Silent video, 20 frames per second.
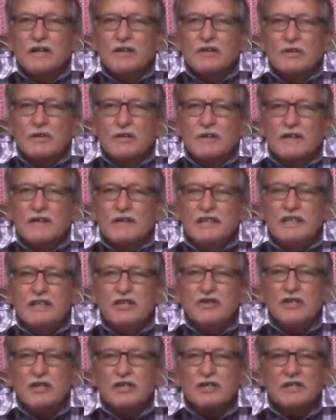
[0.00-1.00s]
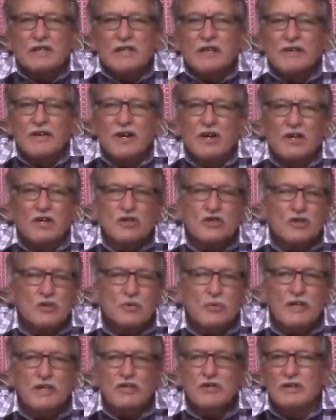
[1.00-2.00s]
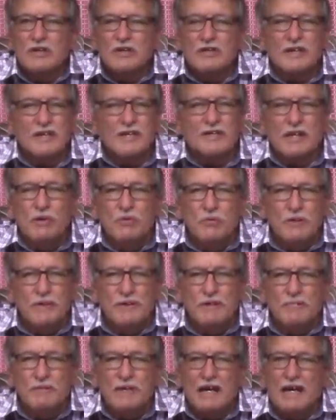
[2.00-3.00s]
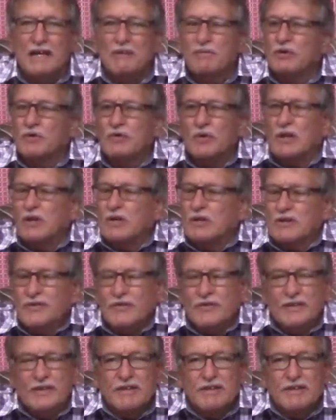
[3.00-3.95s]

to the teachers and ask questions, and they wouldn't be able to ask